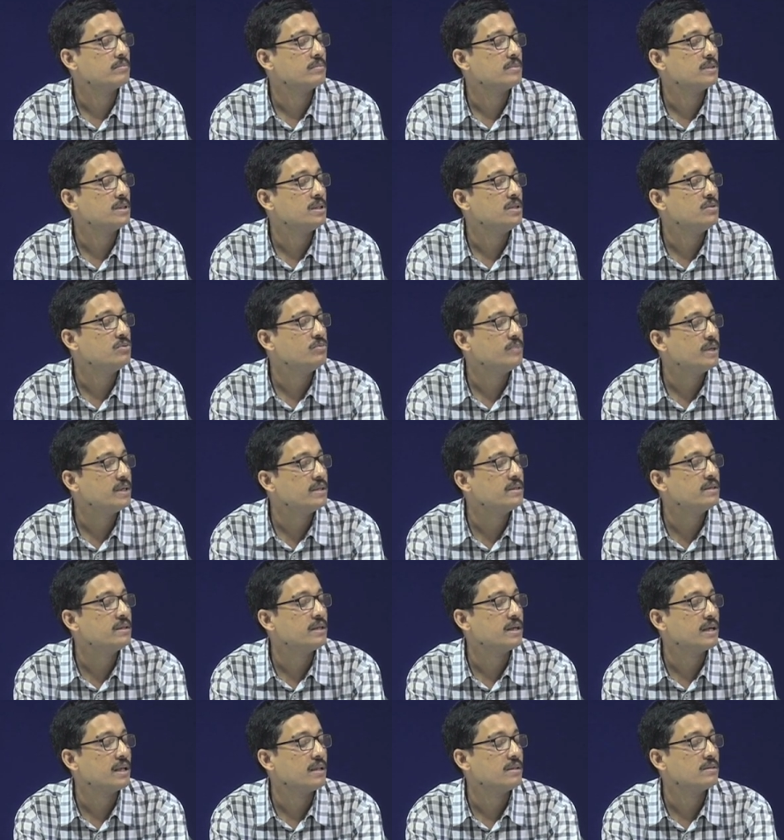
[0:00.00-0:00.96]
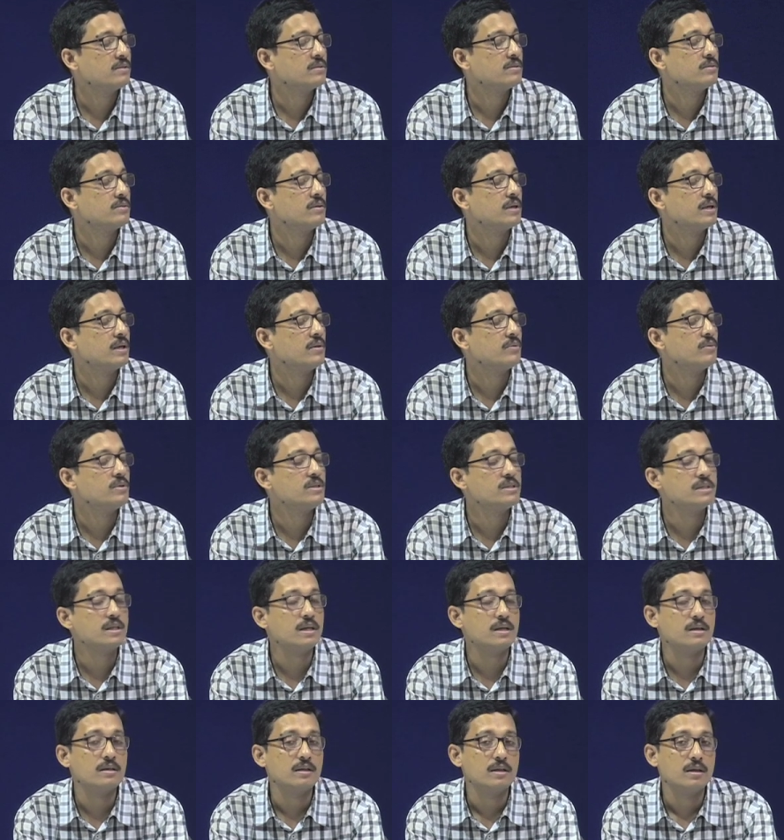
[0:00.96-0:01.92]
new materials, okay, which
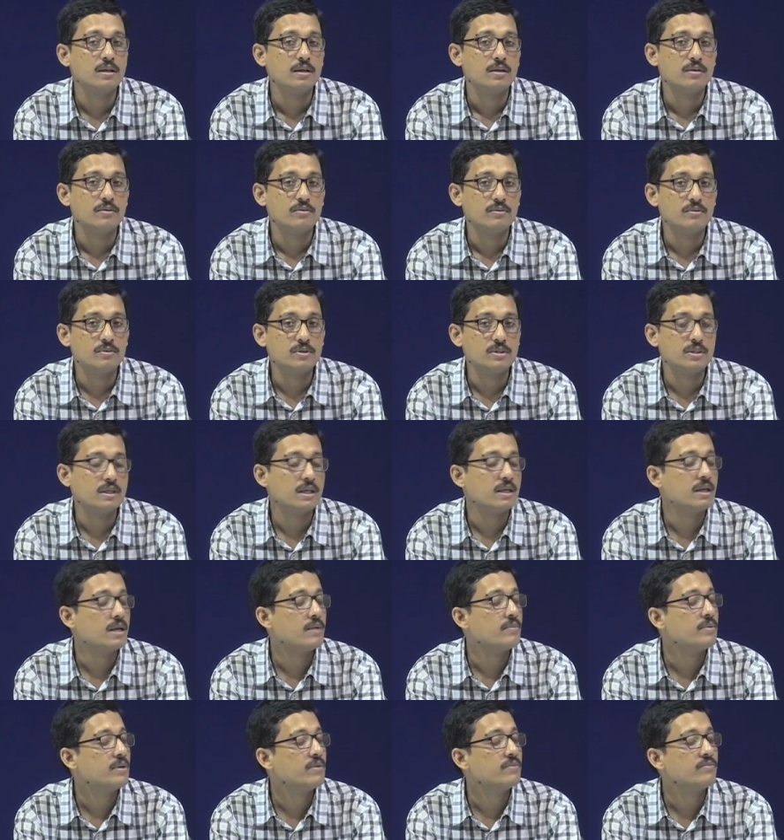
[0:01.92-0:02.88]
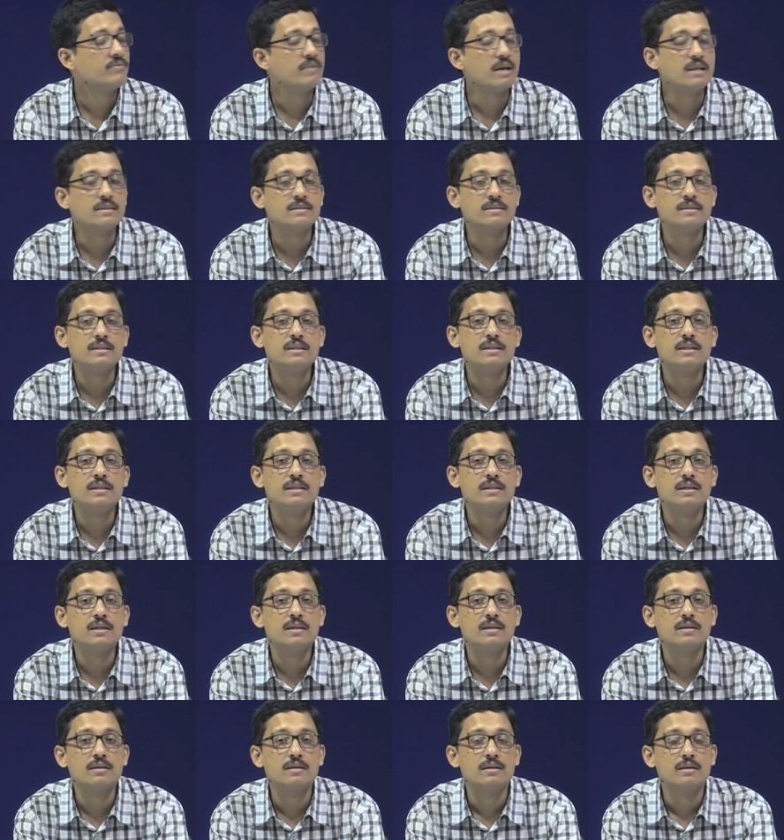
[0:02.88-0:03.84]
are having
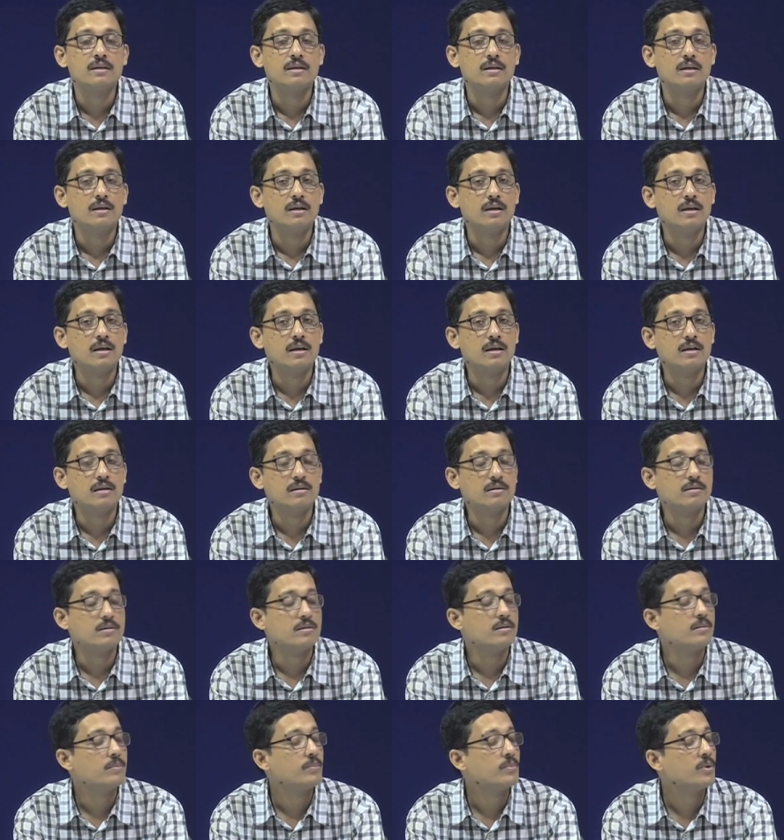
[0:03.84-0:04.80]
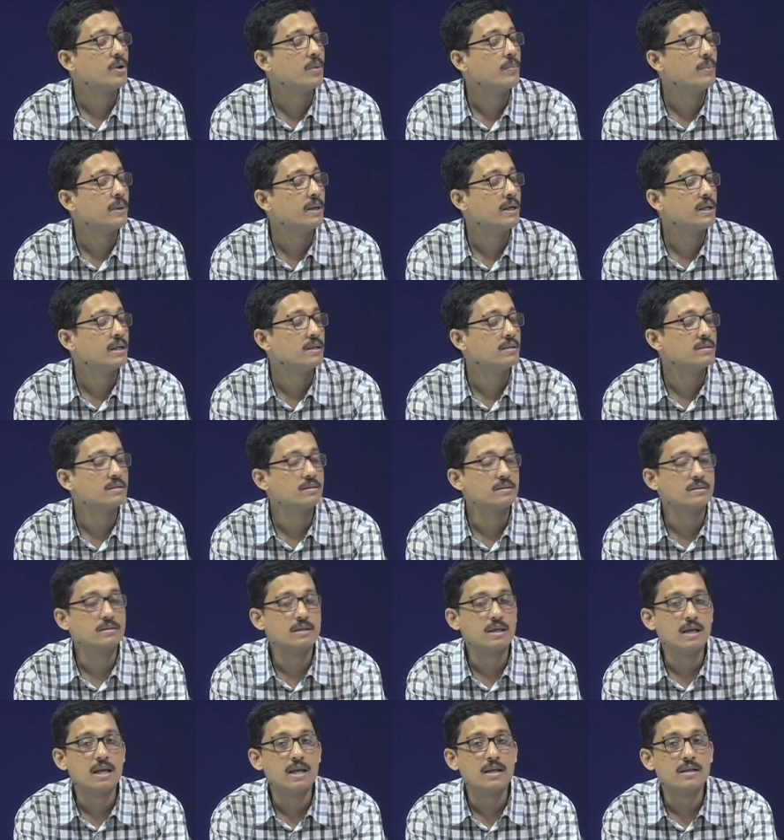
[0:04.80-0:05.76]
fascinating
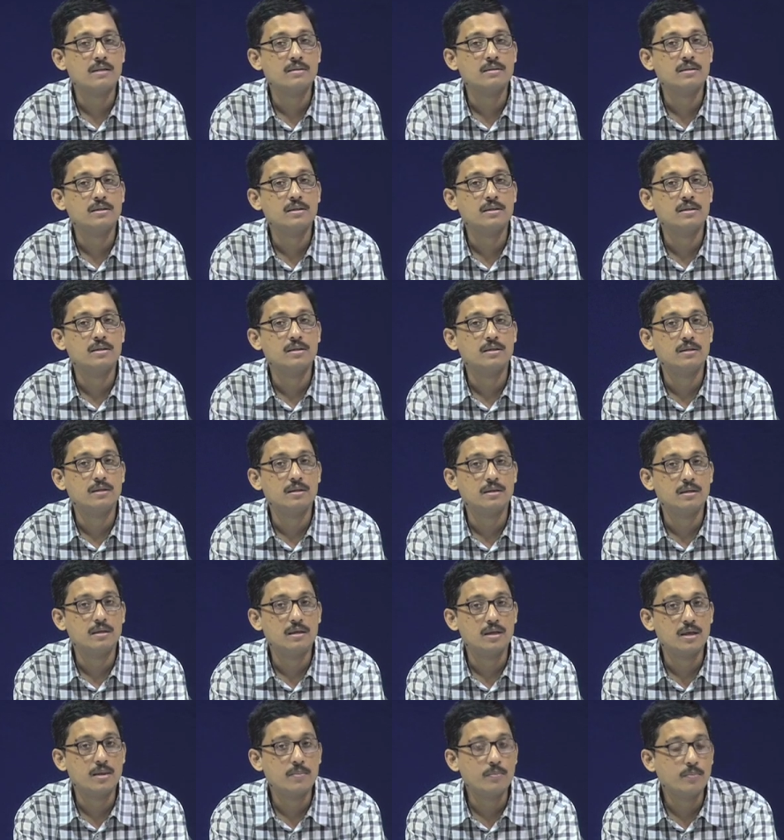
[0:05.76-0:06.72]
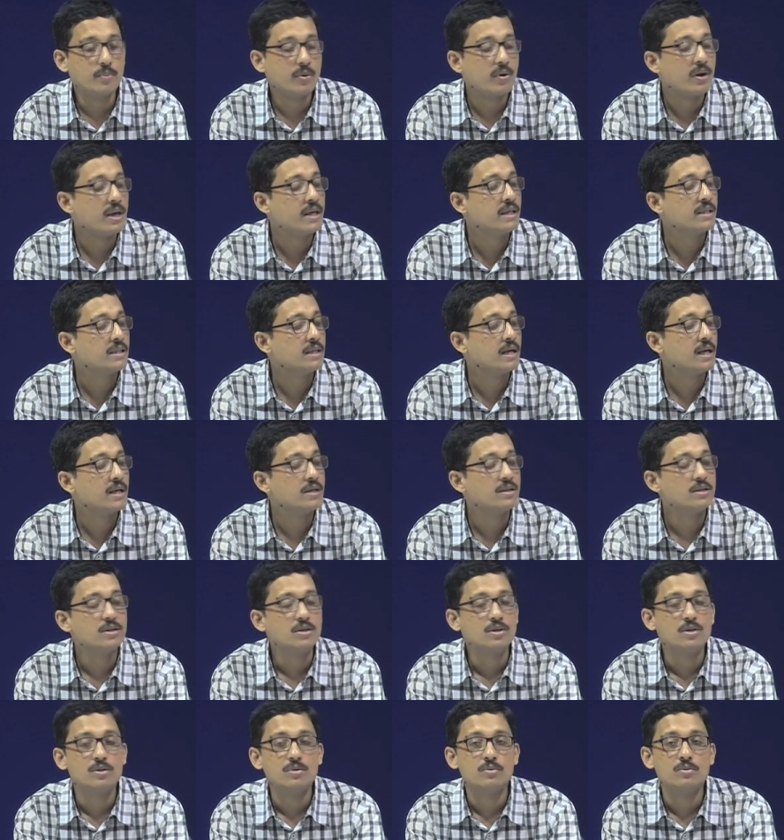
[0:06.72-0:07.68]
properties, and employing that
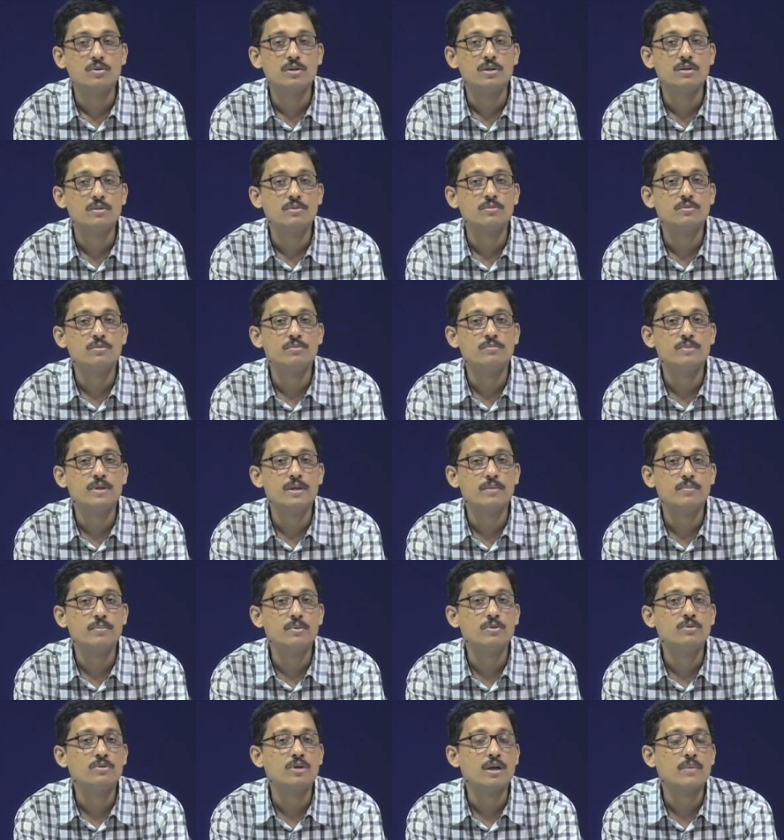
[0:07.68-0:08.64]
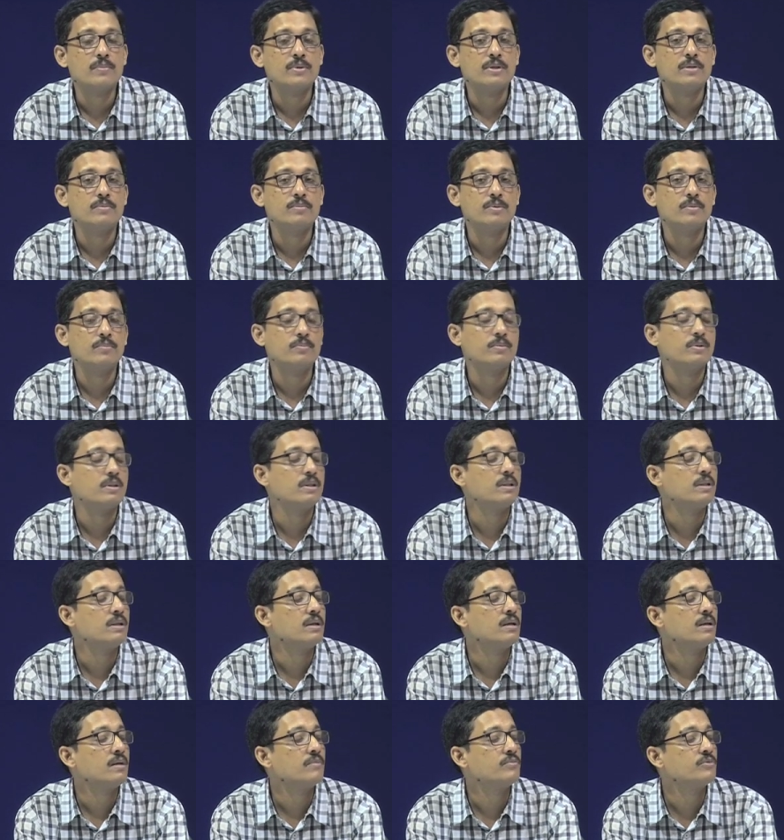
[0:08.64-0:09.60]
we would be able to,
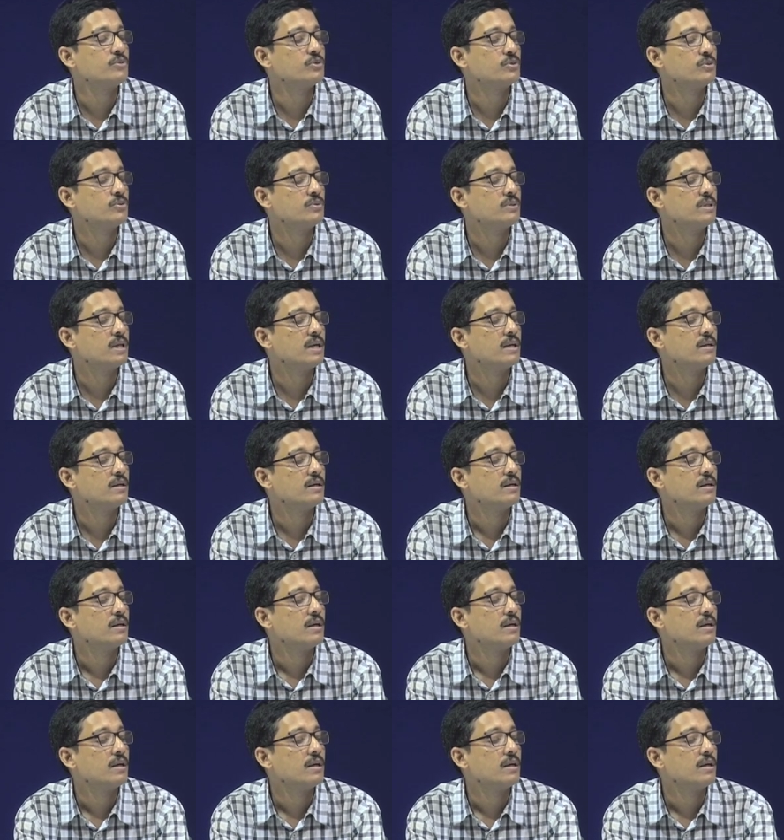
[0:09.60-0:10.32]
people have shown that,